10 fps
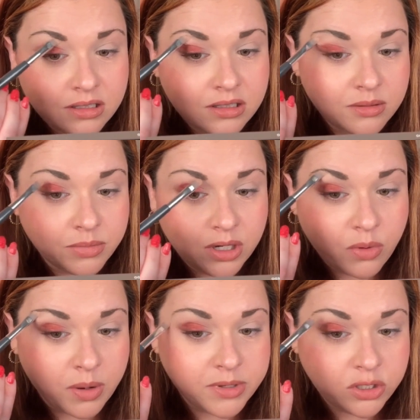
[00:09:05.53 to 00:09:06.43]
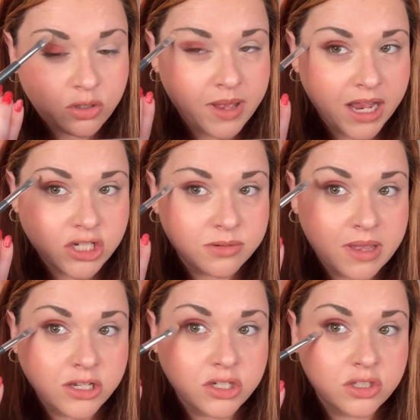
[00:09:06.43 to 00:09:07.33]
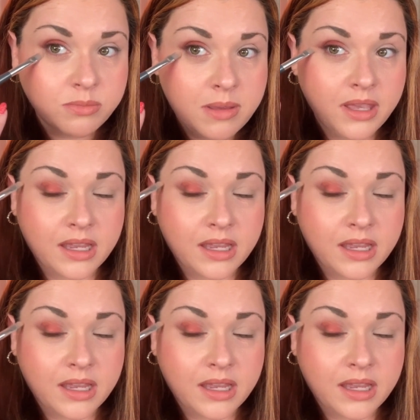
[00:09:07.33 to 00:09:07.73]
but you don't want to be too matchy-matchy. So maybe like